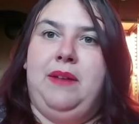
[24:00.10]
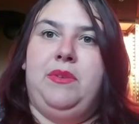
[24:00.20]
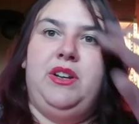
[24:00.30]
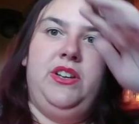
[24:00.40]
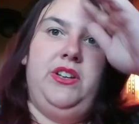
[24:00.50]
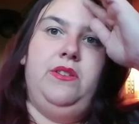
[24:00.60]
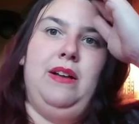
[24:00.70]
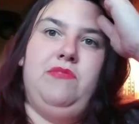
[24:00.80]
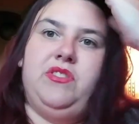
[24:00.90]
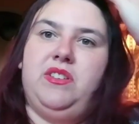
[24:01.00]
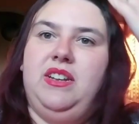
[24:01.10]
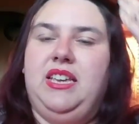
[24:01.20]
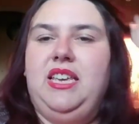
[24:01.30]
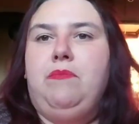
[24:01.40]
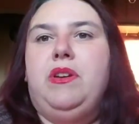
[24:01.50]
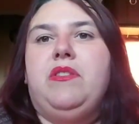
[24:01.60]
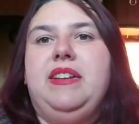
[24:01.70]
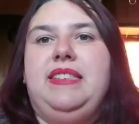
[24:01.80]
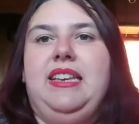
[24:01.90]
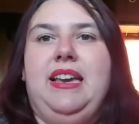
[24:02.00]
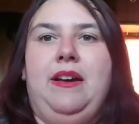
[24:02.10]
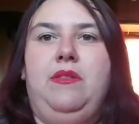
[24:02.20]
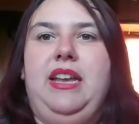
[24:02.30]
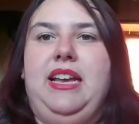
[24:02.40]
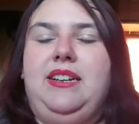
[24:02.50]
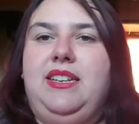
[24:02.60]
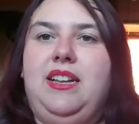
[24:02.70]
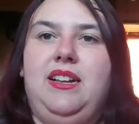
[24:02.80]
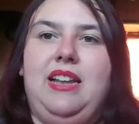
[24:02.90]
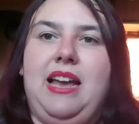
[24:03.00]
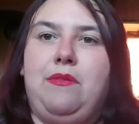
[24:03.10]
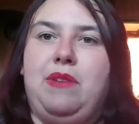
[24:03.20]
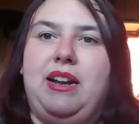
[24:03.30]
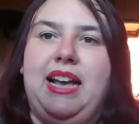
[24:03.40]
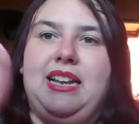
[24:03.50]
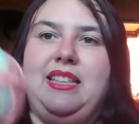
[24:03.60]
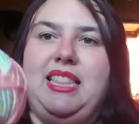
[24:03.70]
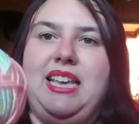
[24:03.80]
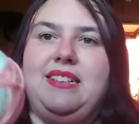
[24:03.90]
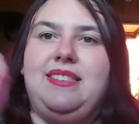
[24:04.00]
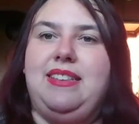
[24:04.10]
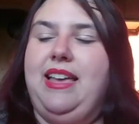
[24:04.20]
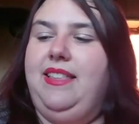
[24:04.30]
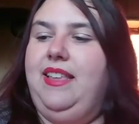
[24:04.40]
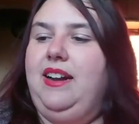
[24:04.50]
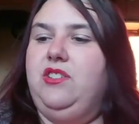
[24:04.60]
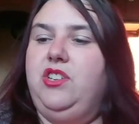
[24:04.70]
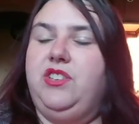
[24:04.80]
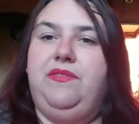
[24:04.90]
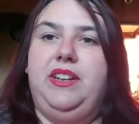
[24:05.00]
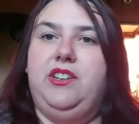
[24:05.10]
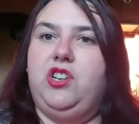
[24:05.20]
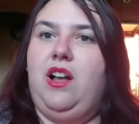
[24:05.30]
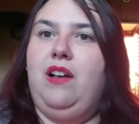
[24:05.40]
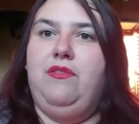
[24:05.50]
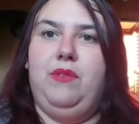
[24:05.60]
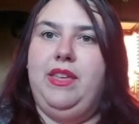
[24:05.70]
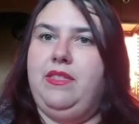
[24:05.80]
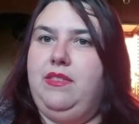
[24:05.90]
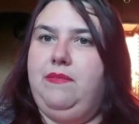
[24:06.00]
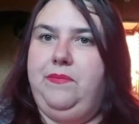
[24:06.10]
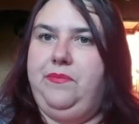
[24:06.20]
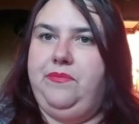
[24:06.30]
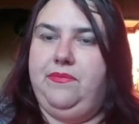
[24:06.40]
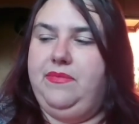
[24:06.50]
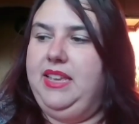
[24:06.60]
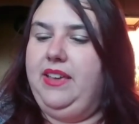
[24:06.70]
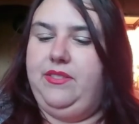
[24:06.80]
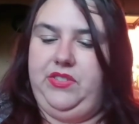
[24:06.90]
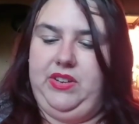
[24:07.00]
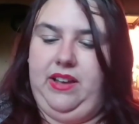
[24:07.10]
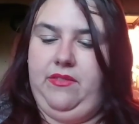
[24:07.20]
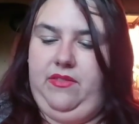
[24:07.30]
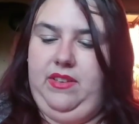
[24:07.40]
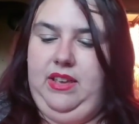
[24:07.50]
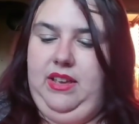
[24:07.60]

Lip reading: I'm going to do. I'm just going to keep increasing out until I run out of this, and then I'll just finish off with the other stuff.